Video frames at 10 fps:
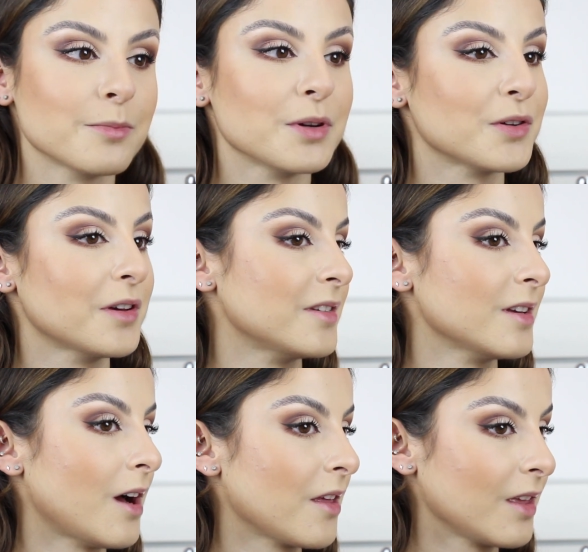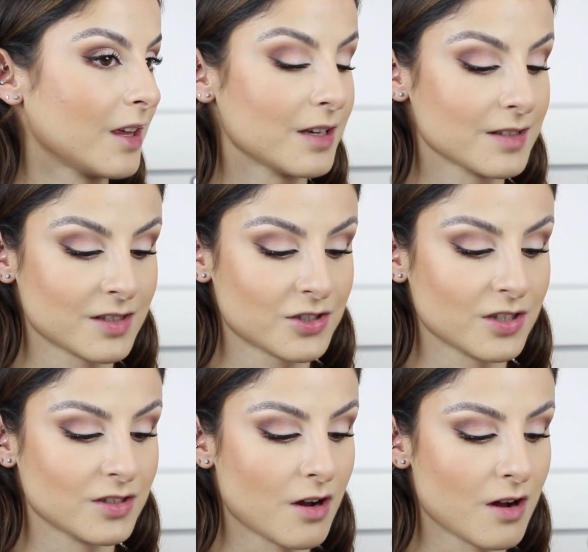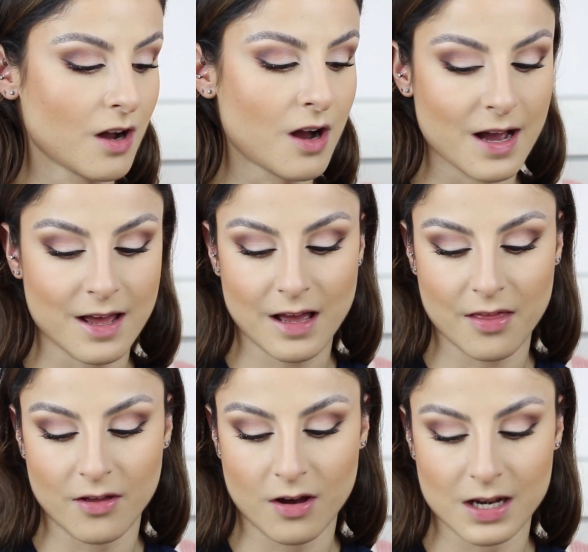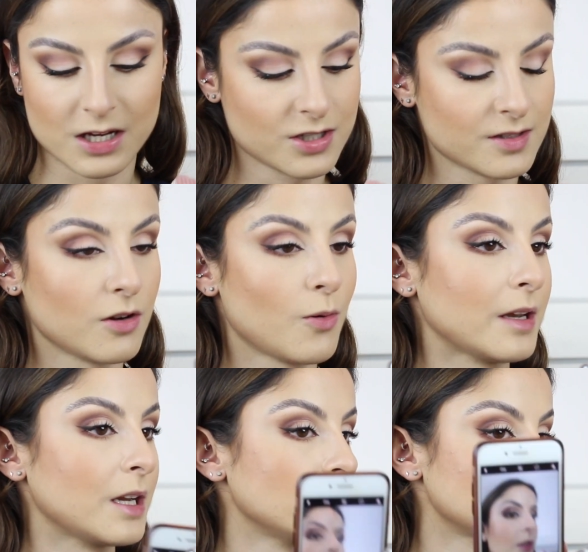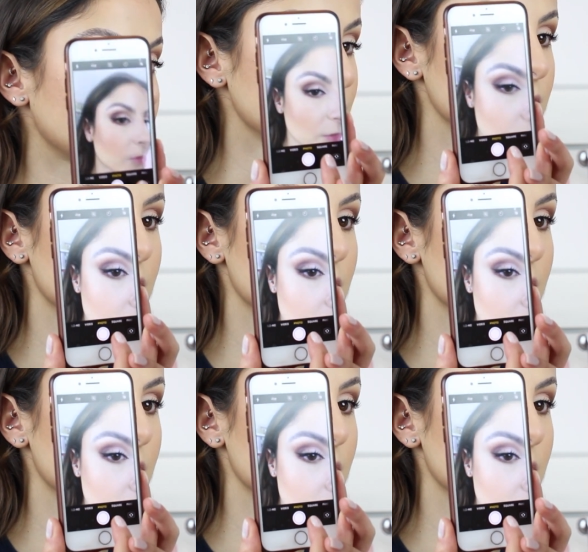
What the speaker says: because I think it's such a dark eye and the eyelashes are quite natural.